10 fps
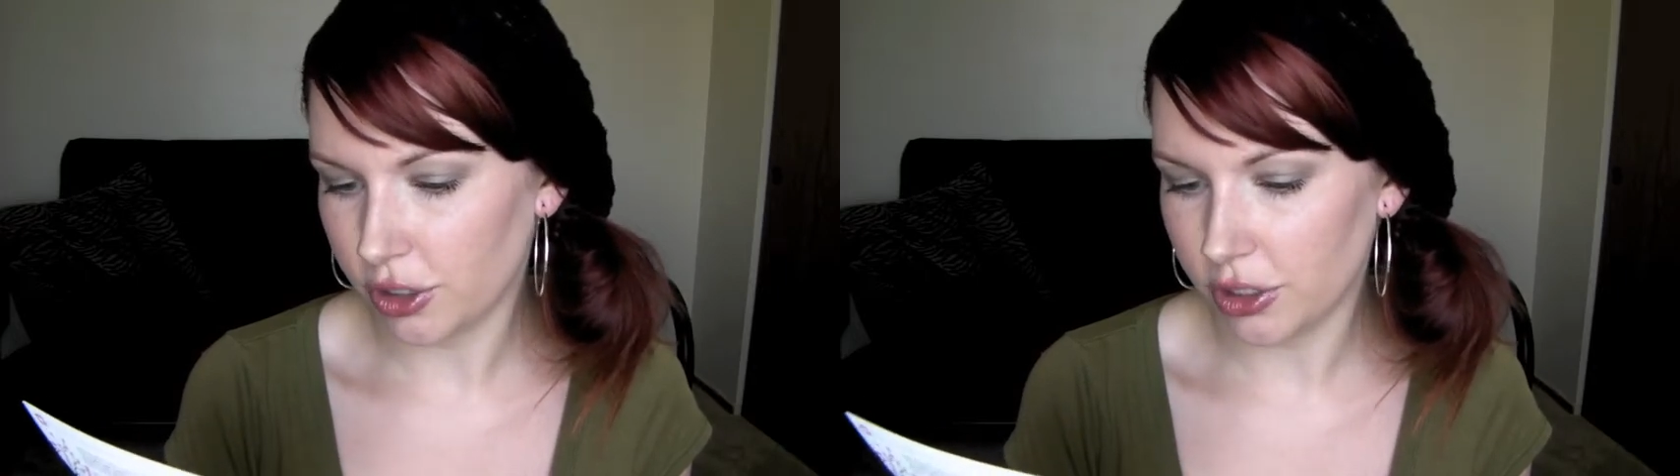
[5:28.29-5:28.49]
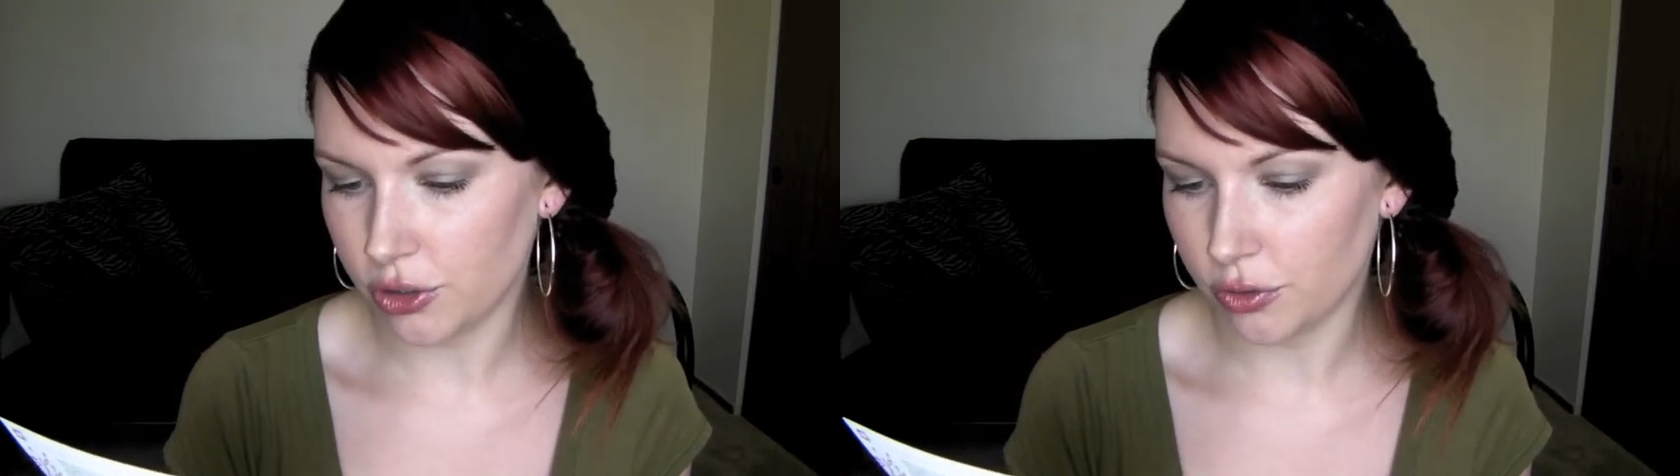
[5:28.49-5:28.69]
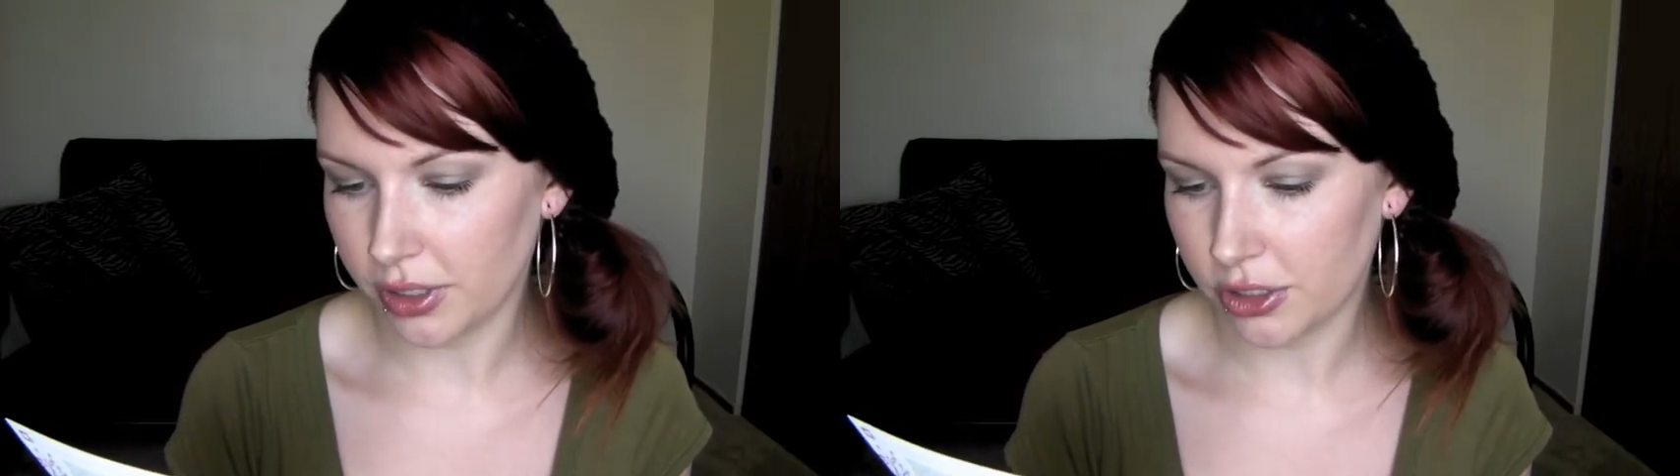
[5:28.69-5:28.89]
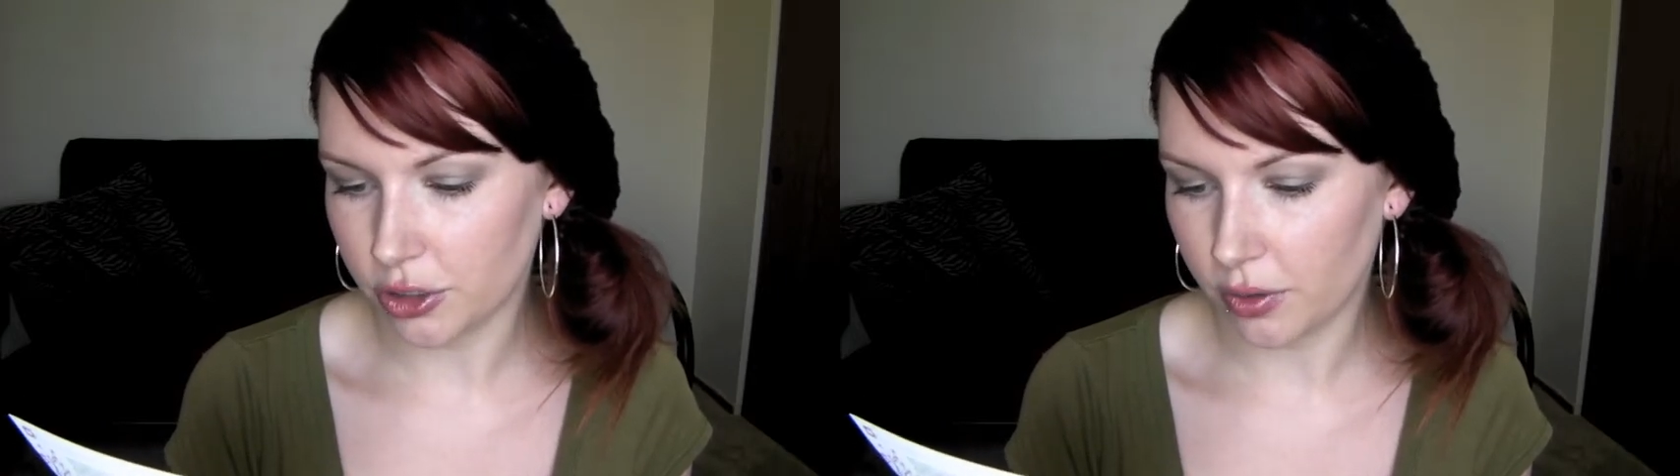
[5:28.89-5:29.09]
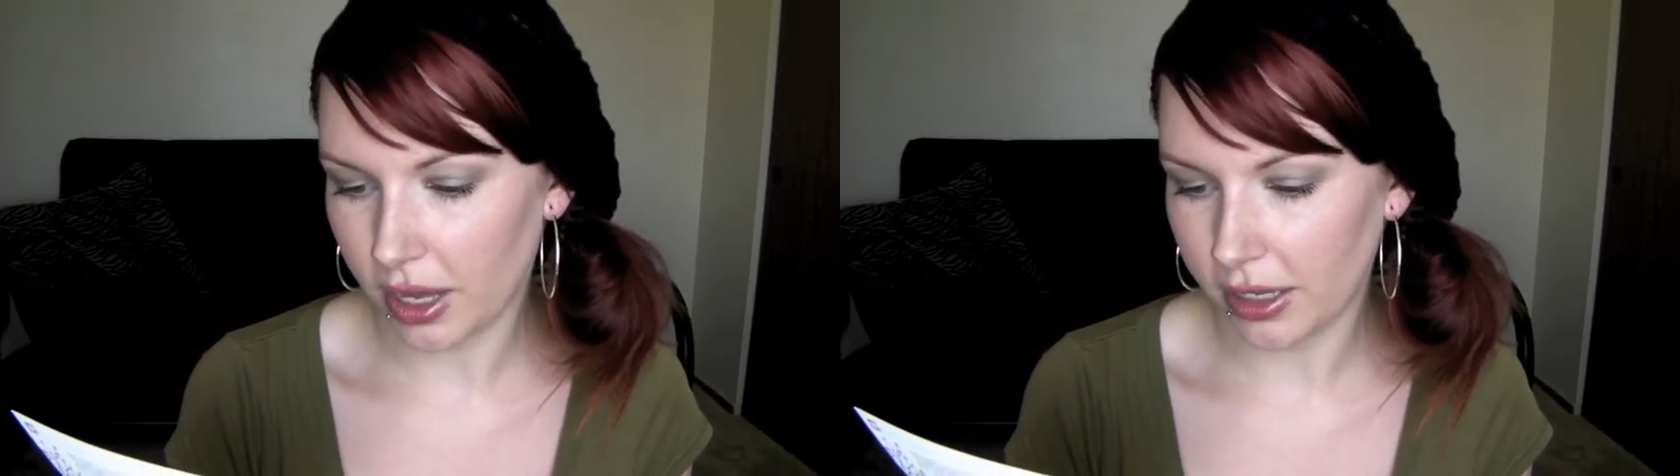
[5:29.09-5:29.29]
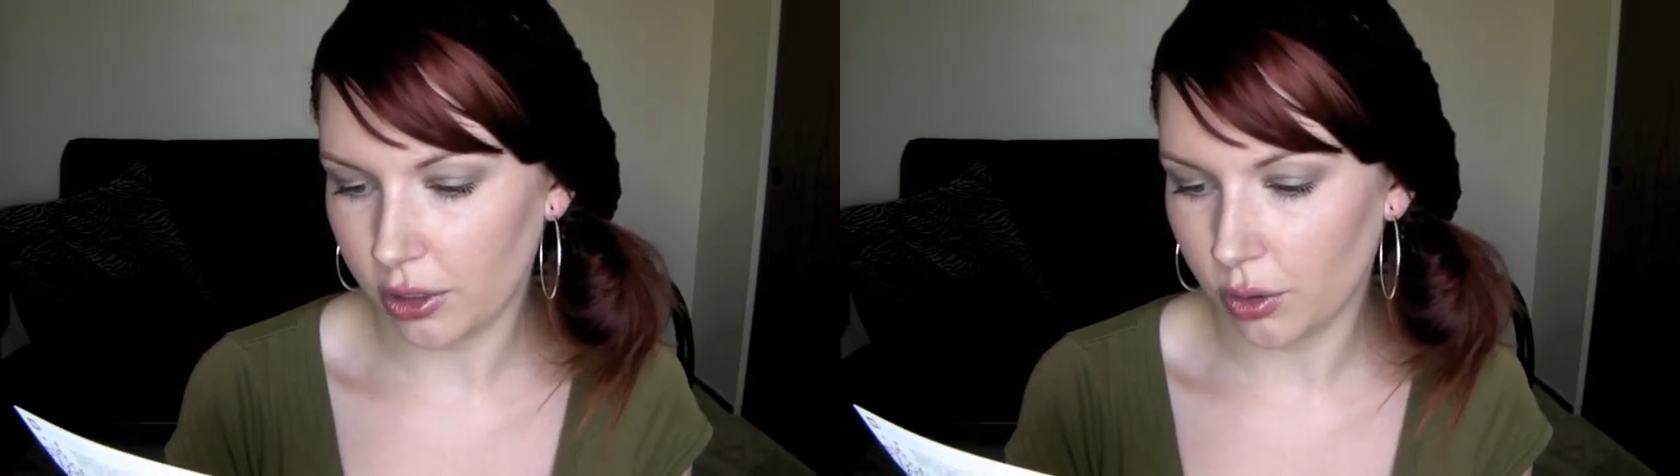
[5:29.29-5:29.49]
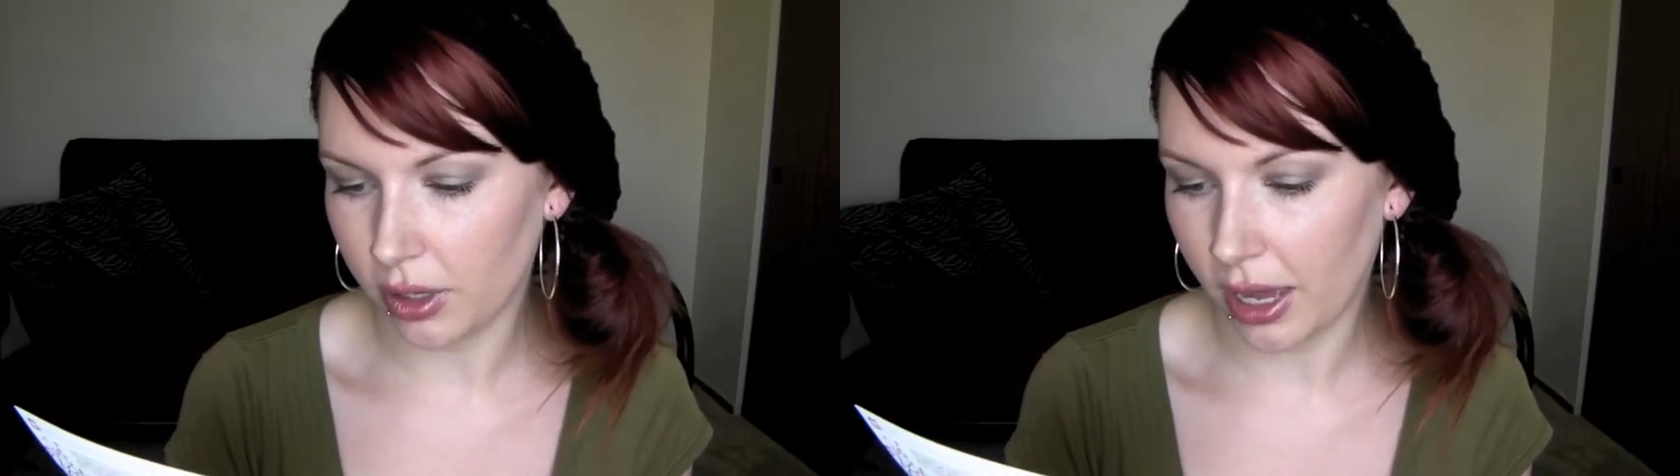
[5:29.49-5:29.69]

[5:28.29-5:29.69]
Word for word: These treats show that eco